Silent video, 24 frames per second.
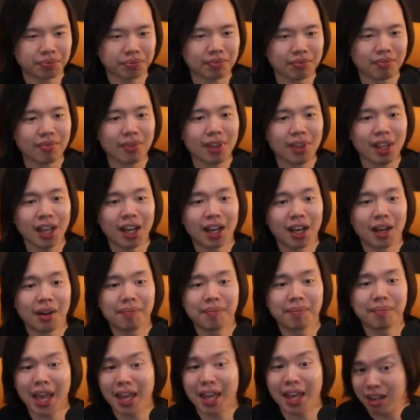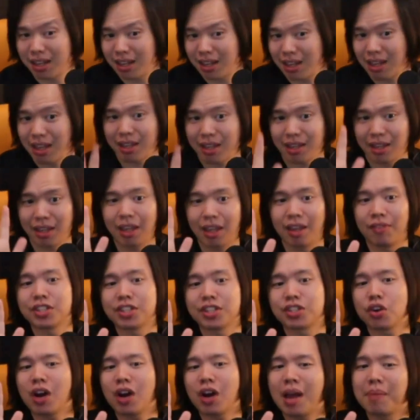and if it so
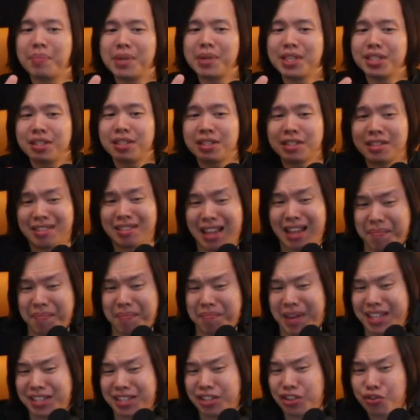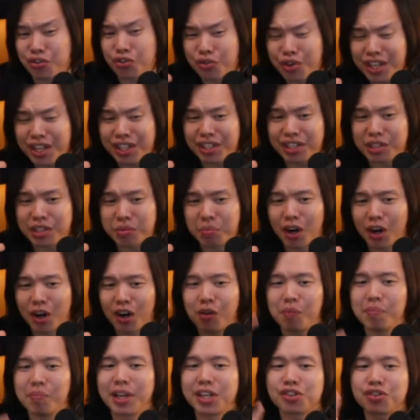happens that my screen is small,
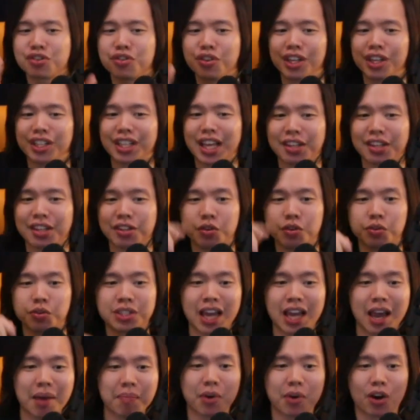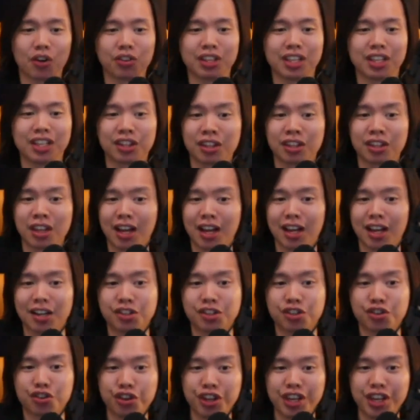make sure that you tap on the
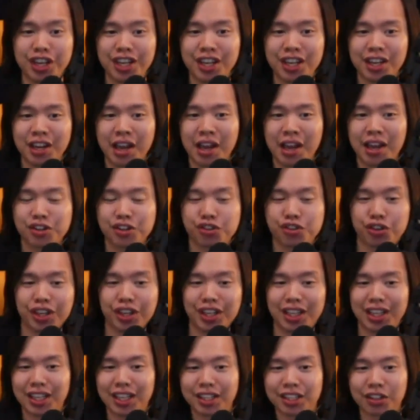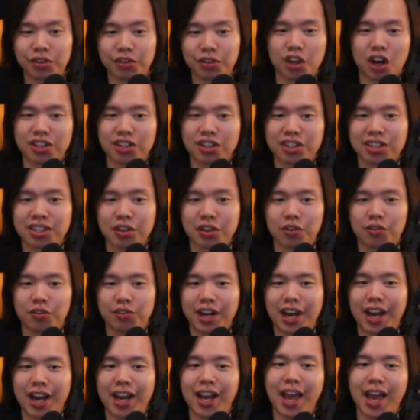three little dots over
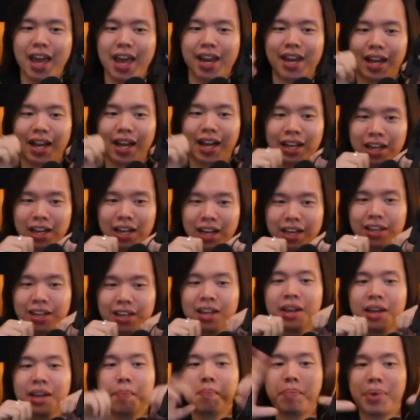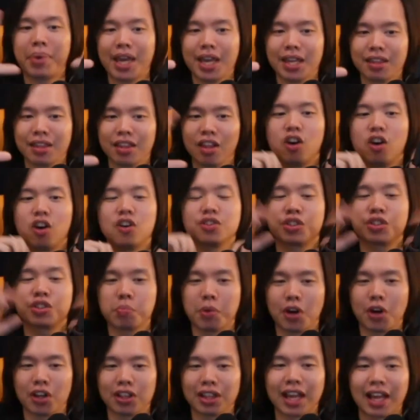there and then click pin or
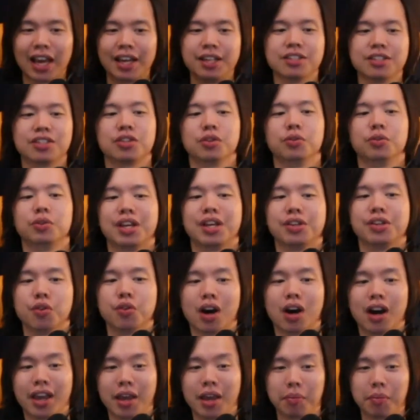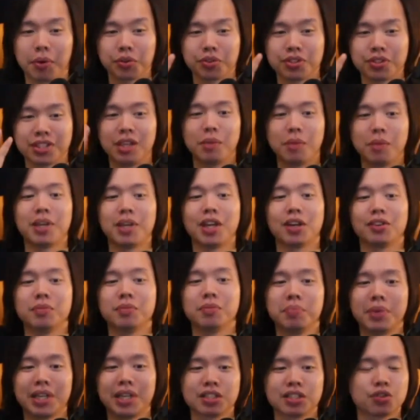spotlight so that you are able to see me on the
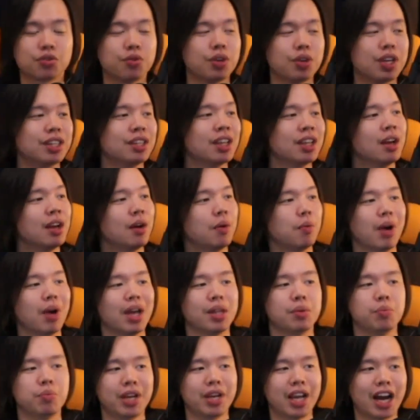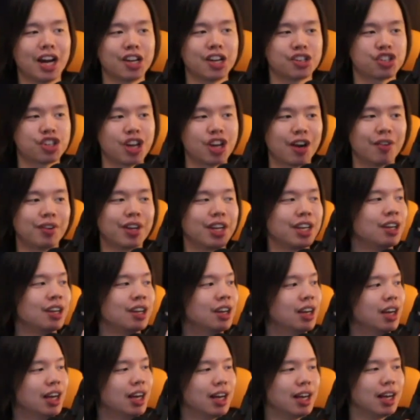big screen when we are sharing
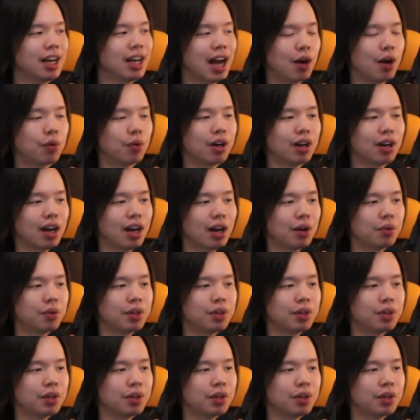our